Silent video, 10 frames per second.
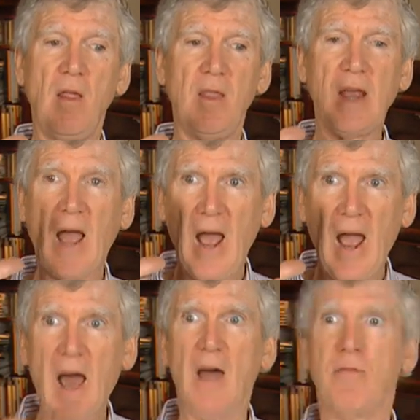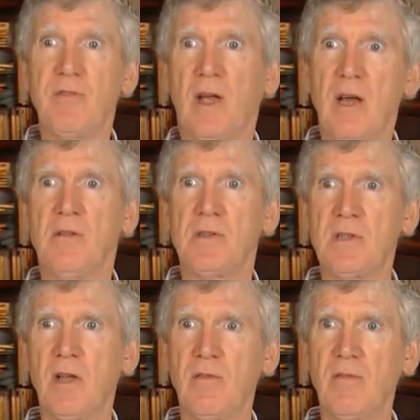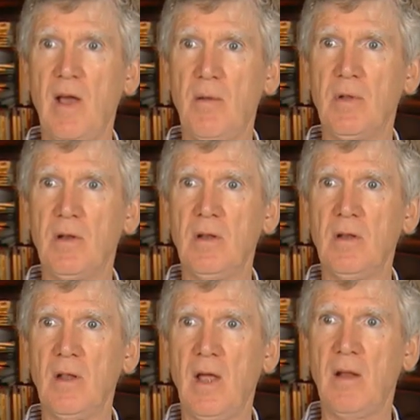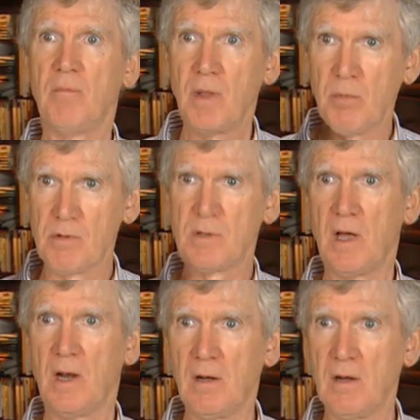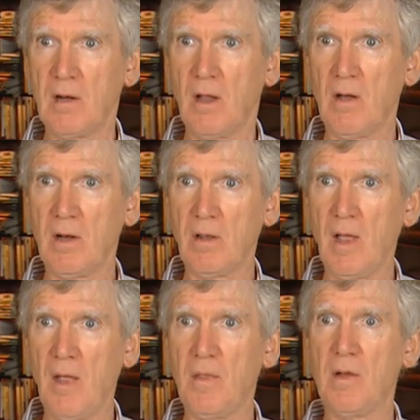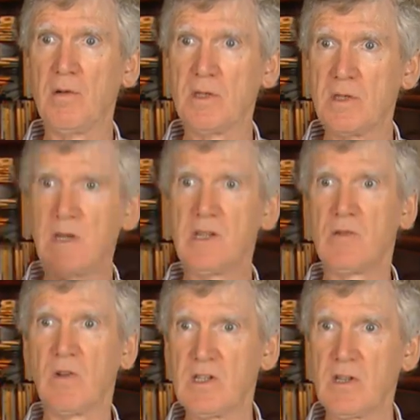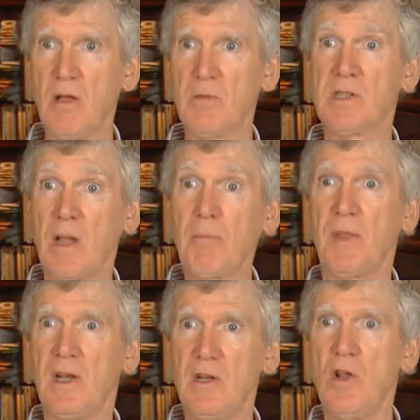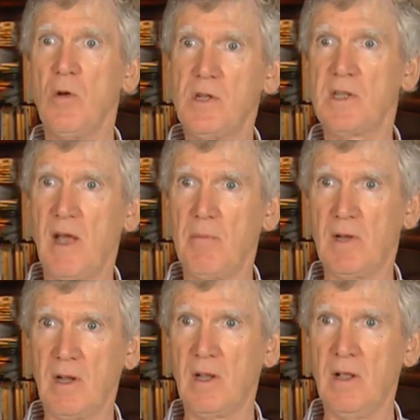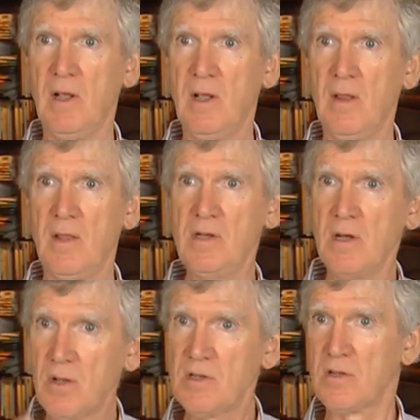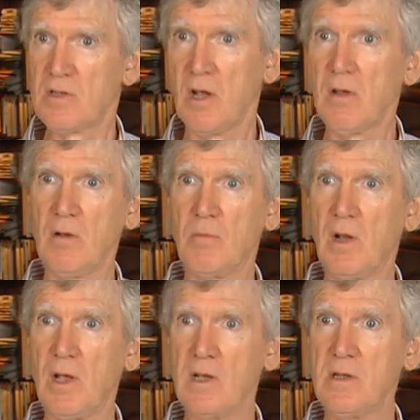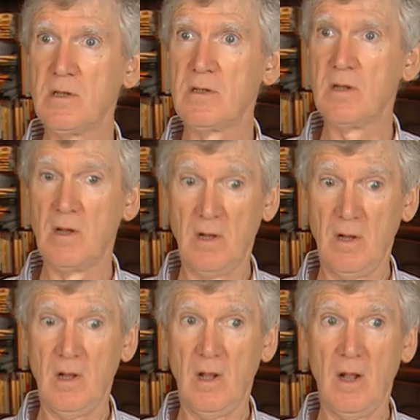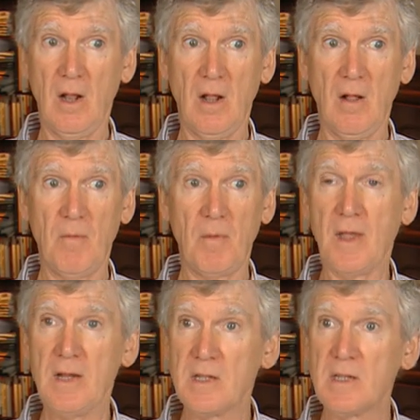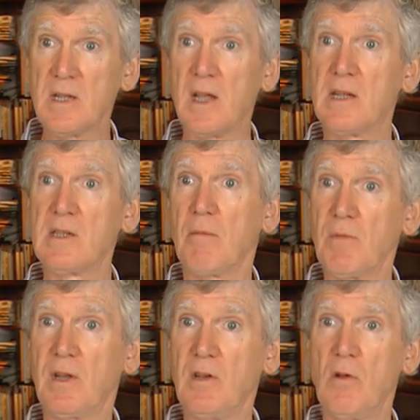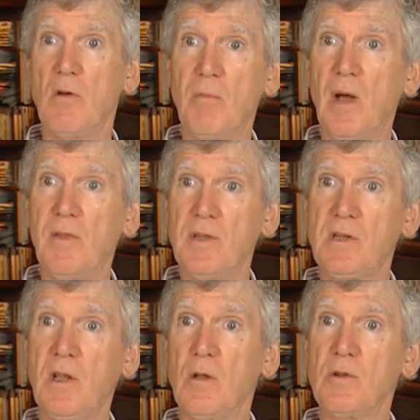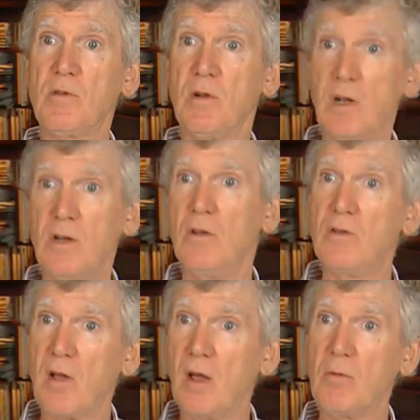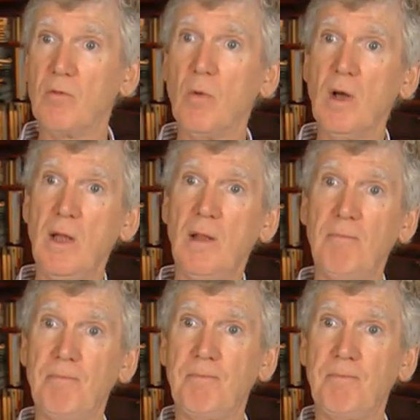the out-of-town stuff happened and people started going to that, there was a sense of excitement. Something new is happening. These are not just token plays. These are saying something new about this culture in a new type of way.